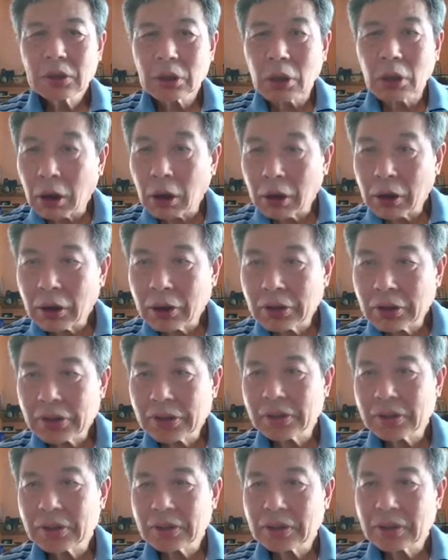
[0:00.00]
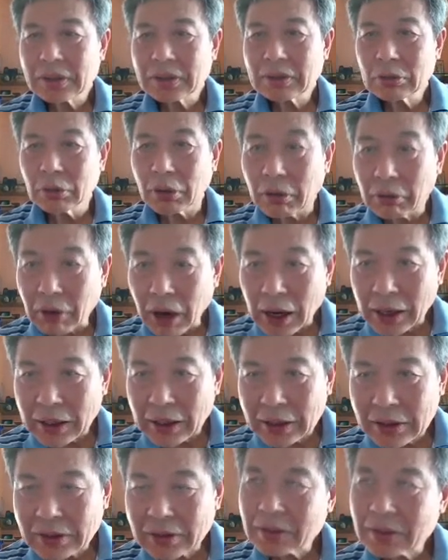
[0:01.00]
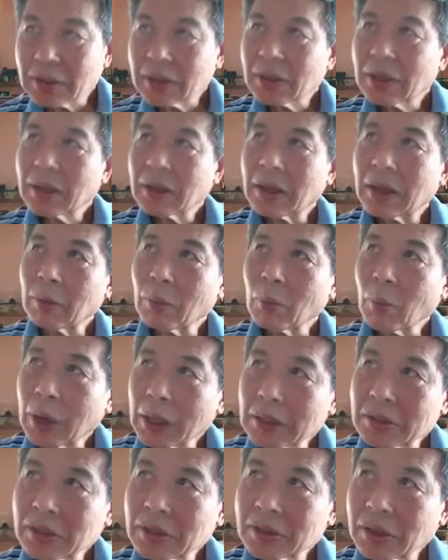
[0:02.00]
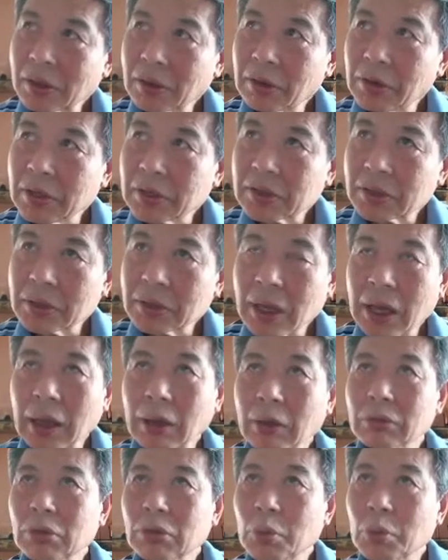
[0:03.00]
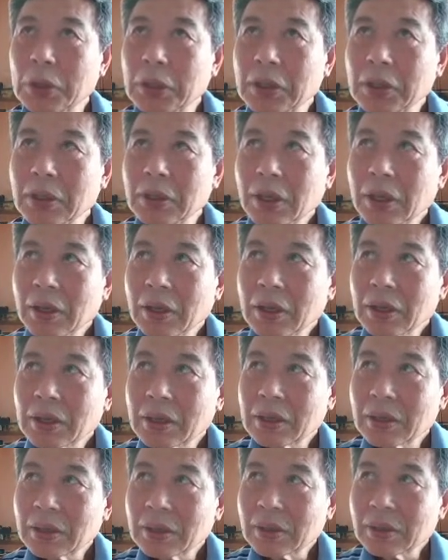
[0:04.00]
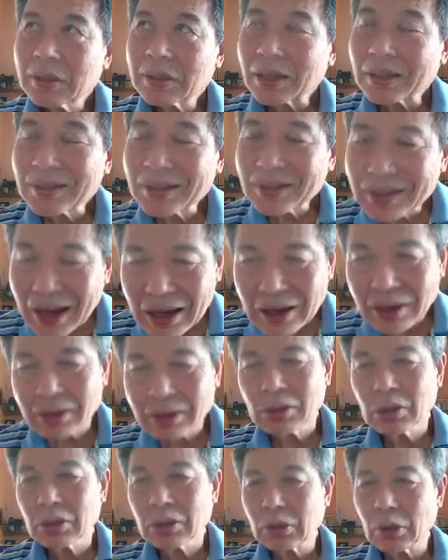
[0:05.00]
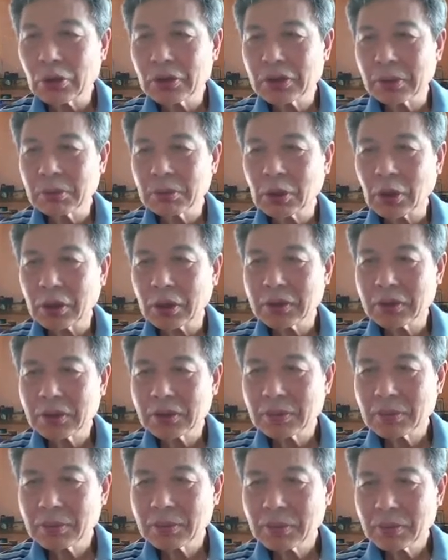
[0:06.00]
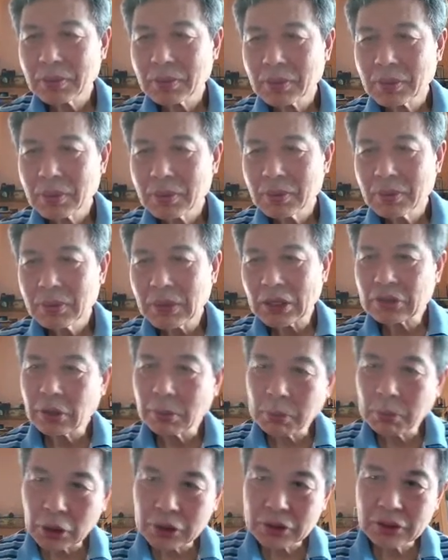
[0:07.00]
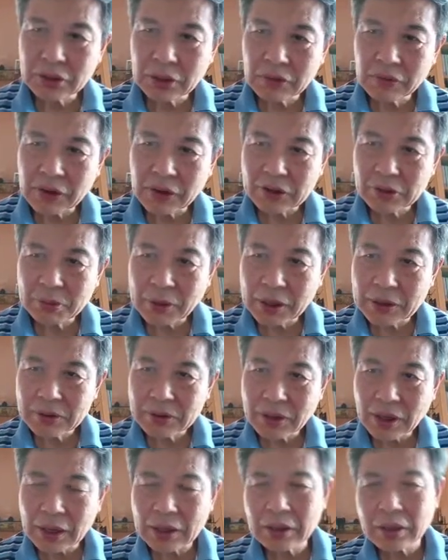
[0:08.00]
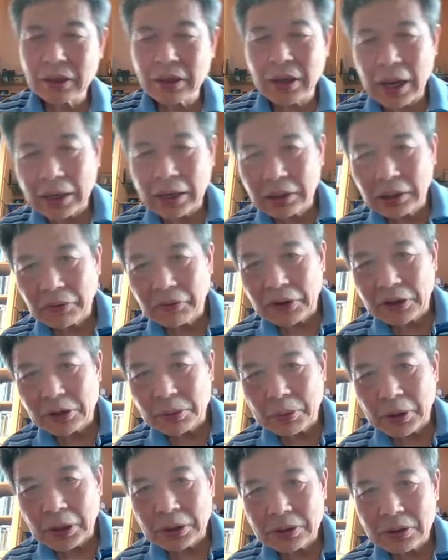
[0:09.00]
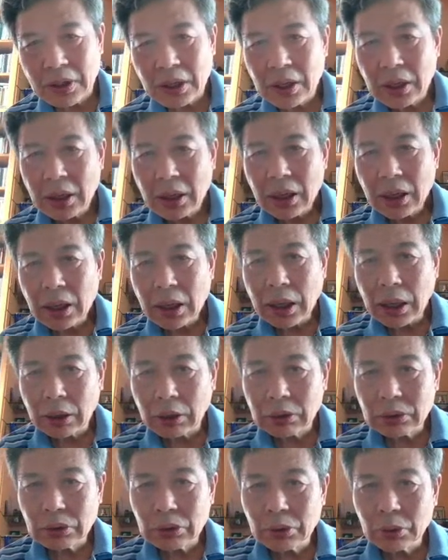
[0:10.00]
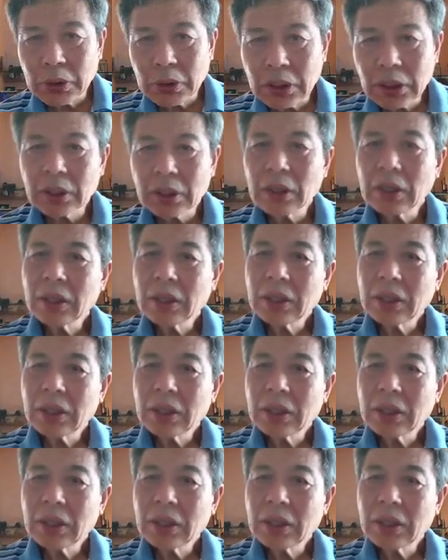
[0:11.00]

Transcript: thoughts to arise, and once it's arisen, how do we sustain those wholesome thoughts? That's the positive aspects. And then the negative aspects, how do we